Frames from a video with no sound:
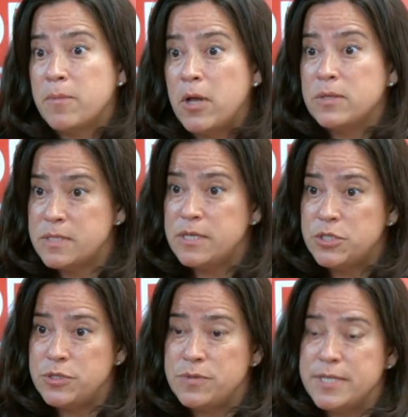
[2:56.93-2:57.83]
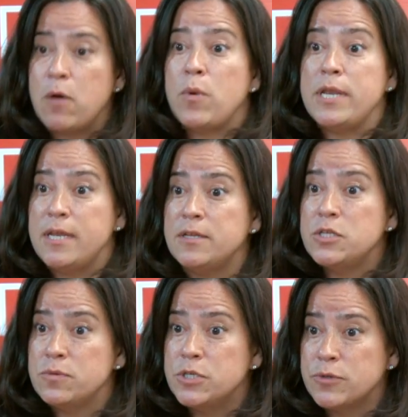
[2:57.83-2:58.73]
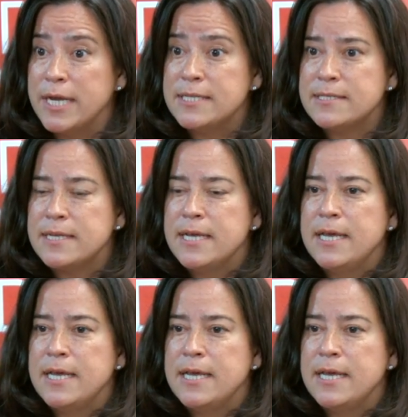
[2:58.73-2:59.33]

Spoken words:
policy issues that we need to address.